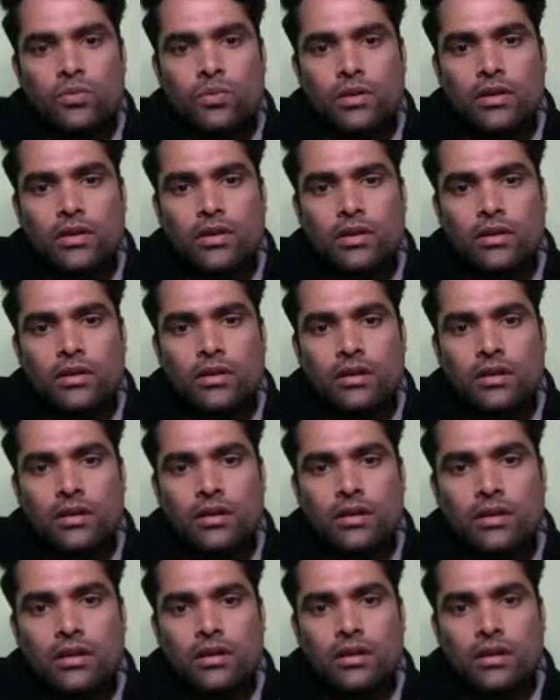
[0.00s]
1,
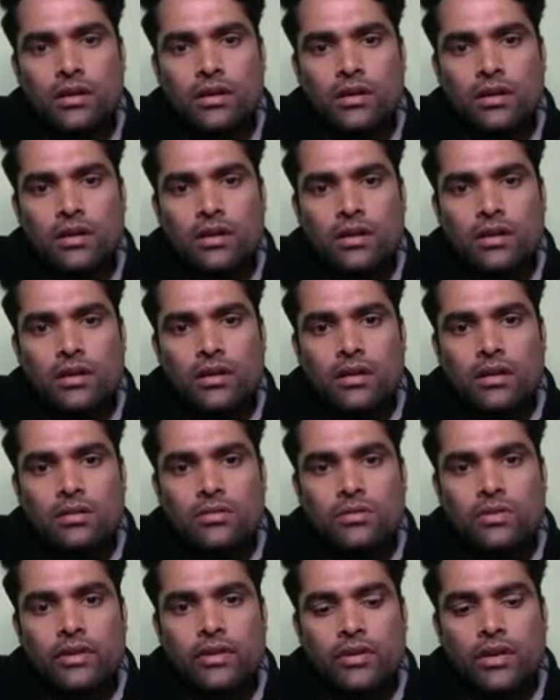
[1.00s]

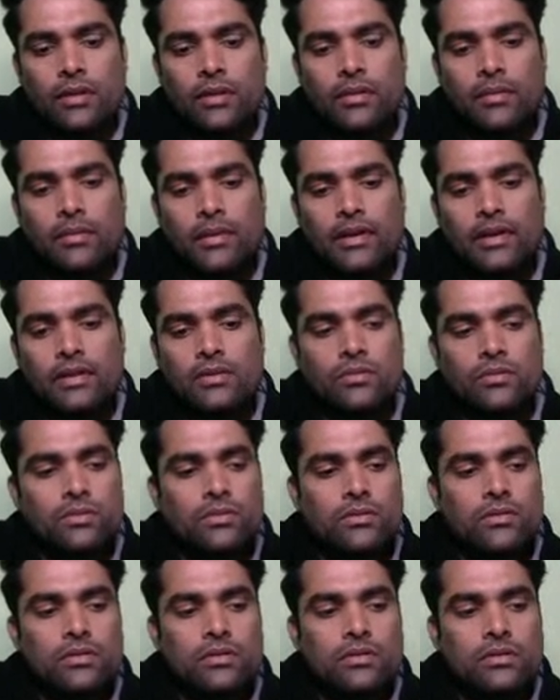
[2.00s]
sorry, gamma
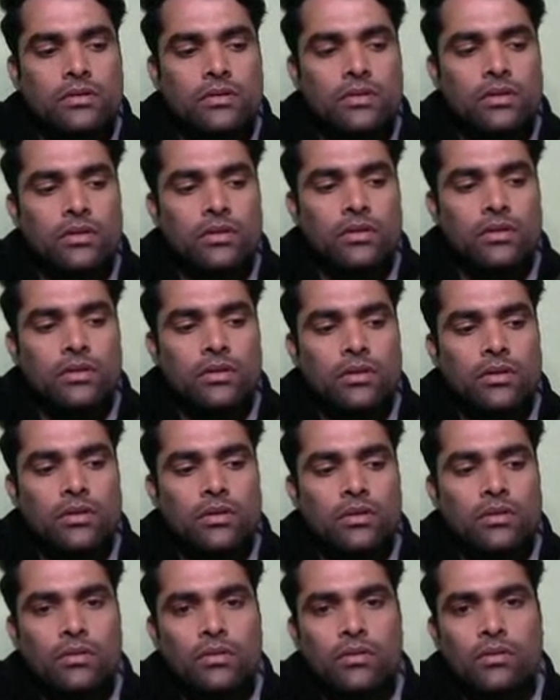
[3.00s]
minus
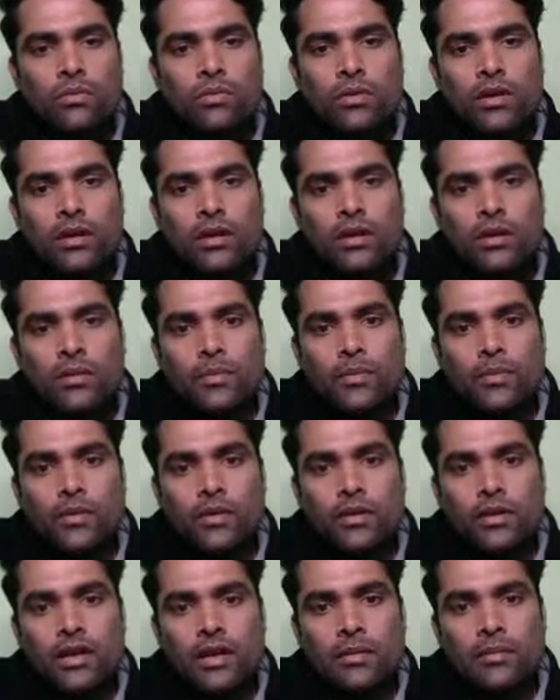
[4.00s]
1
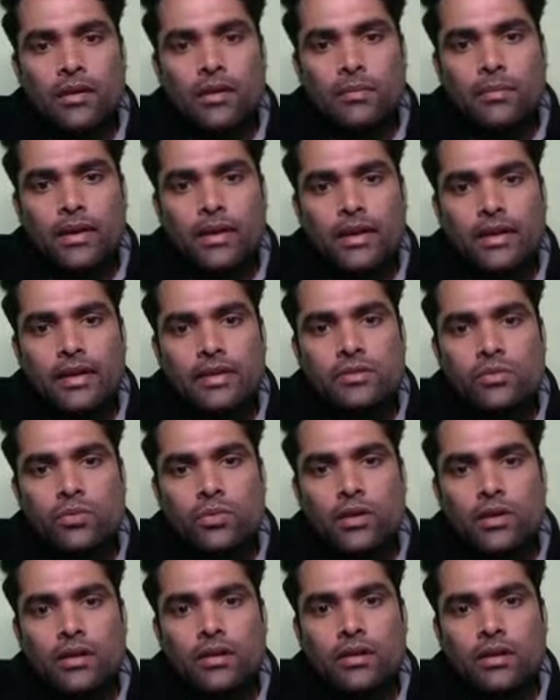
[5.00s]
upon gamma minus
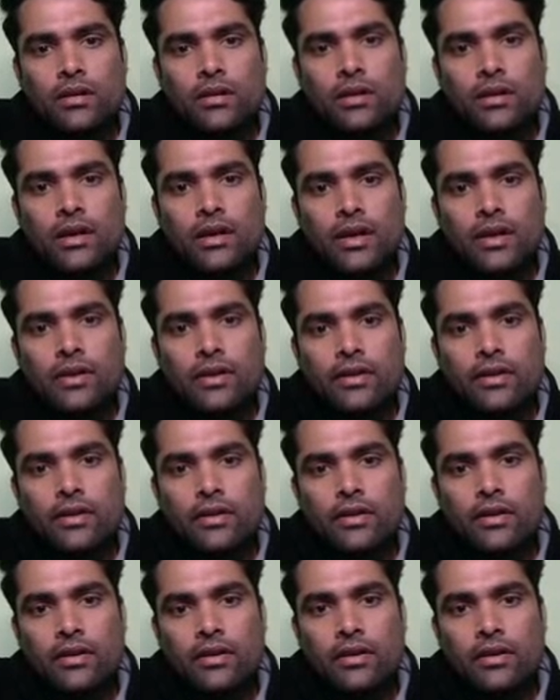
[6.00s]
1, right?
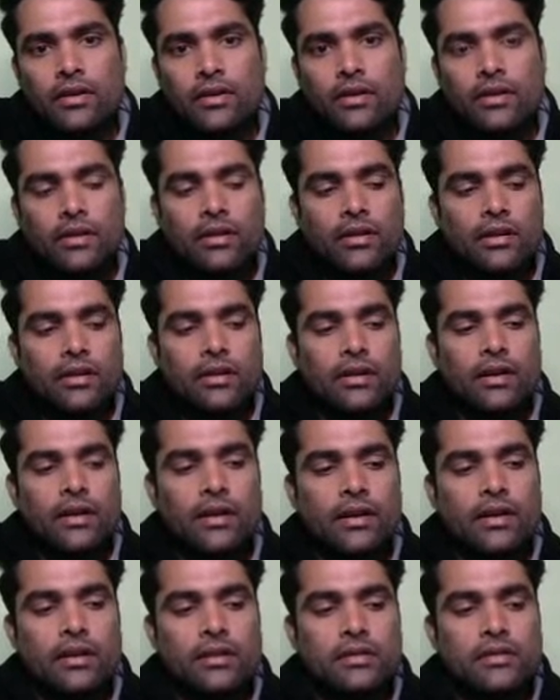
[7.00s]
Right
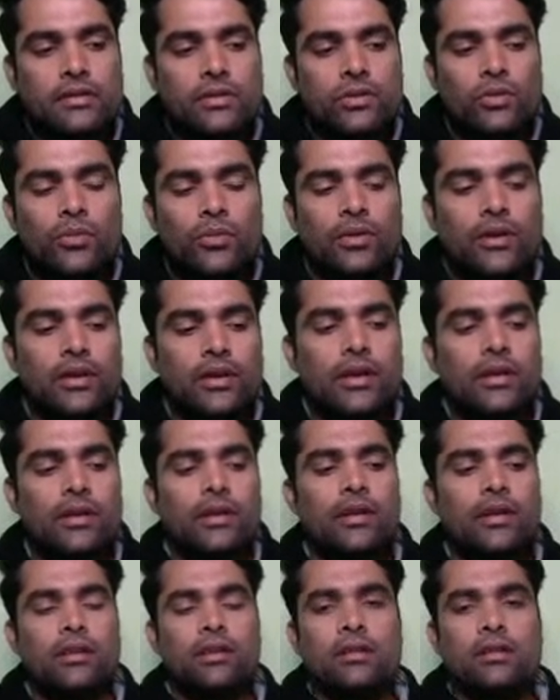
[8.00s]
now, COB
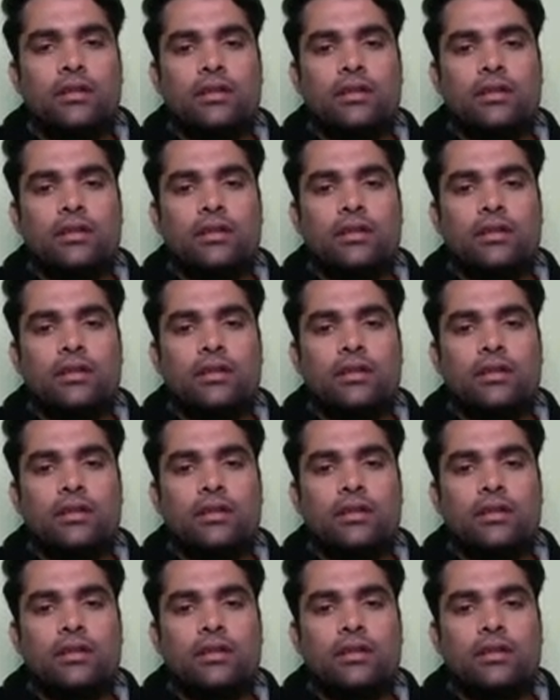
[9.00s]
ideal,